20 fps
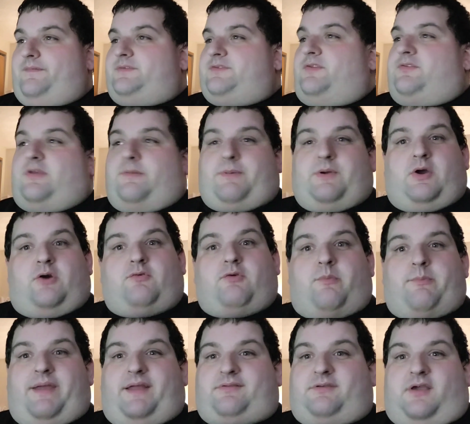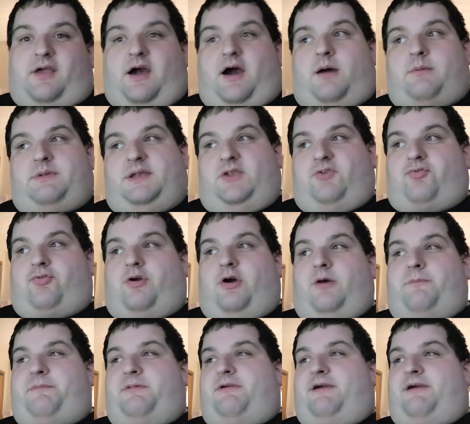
It's a typical romantic comedy trope.